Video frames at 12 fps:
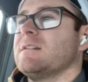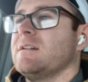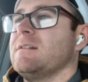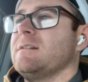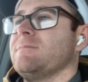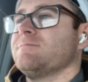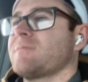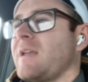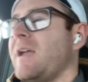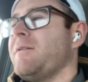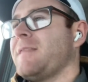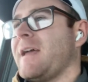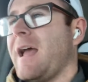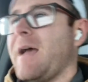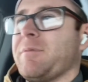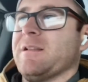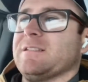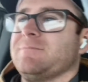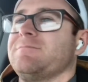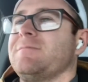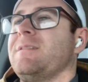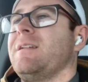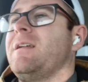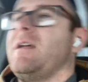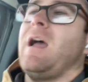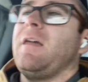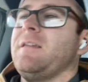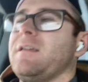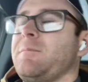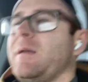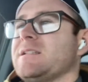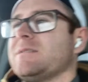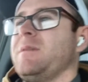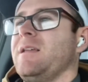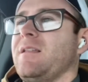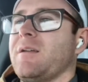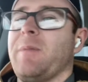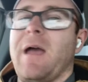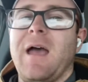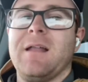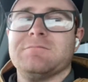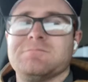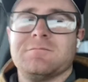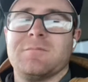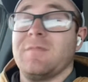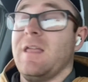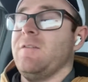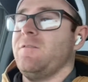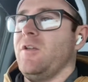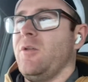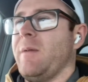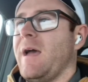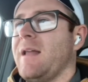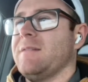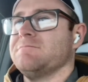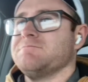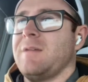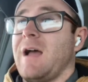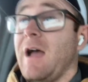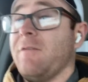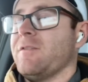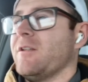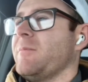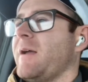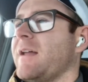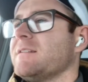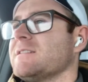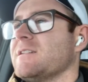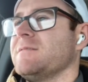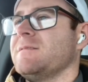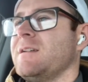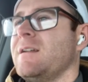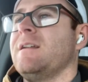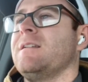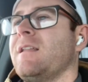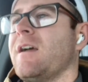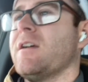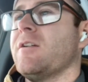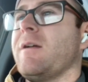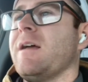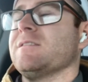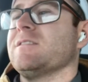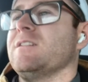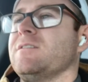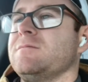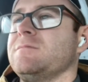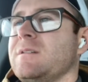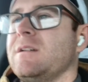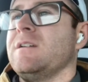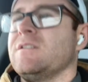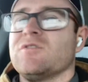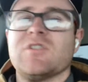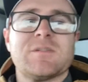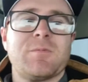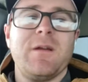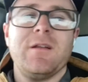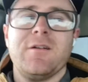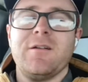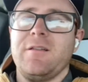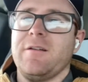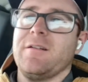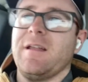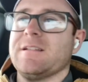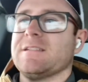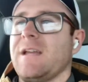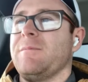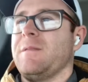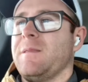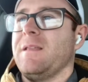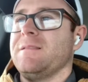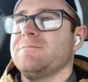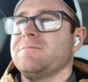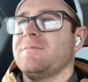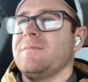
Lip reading: I hate when that happens. I think it makes me look bad and they feel bad and I feel bad, so not good around. So just spray it earlier next time and then